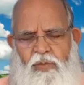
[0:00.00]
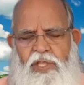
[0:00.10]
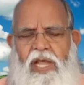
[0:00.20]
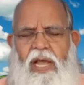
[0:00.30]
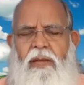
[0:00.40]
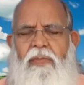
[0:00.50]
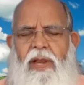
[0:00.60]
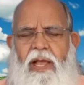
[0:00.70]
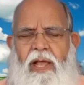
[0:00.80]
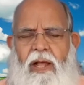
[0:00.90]

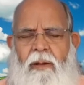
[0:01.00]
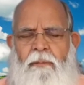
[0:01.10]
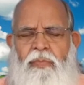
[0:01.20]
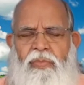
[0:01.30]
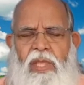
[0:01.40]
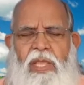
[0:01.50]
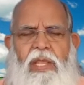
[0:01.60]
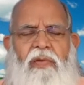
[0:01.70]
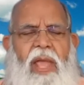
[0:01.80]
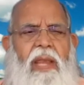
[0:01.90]
Jitatmanaha, the
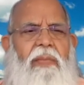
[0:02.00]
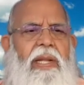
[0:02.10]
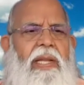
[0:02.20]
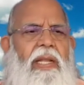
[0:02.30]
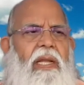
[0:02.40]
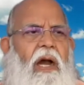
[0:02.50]
equanimity